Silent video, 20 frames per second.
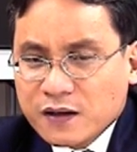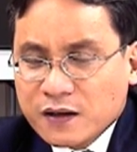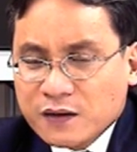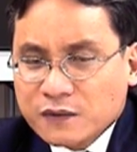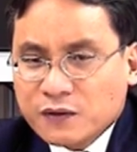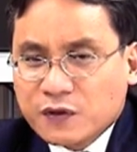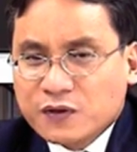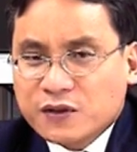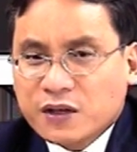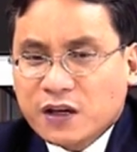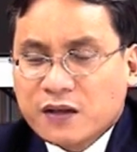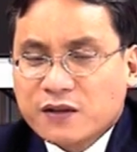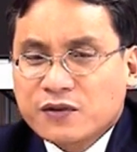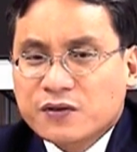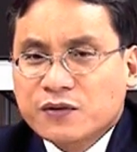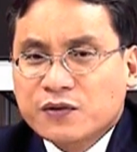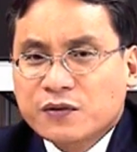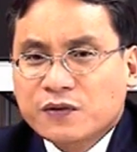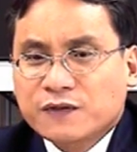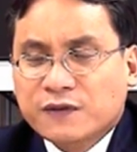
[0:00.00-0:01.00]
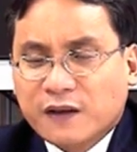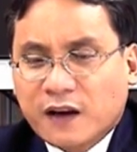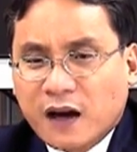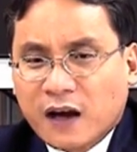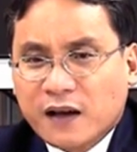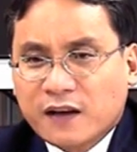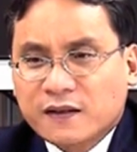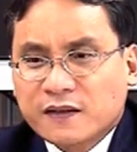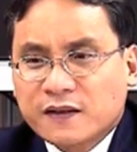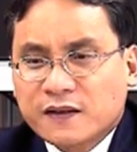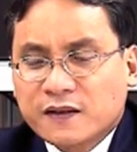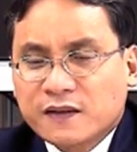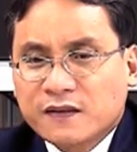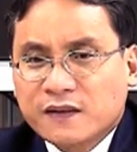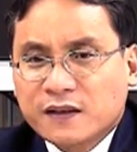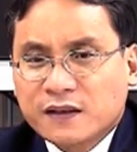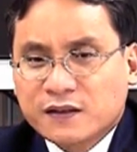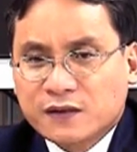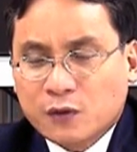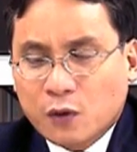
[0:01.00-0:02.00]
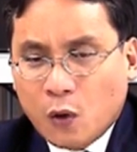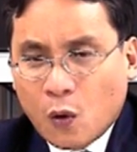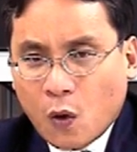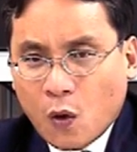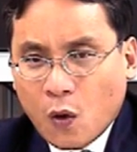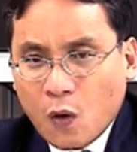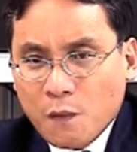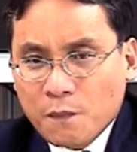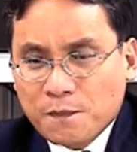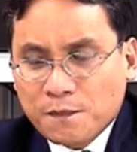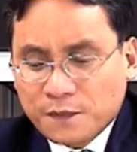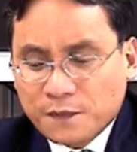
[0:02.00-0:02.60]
for a judge to find this law,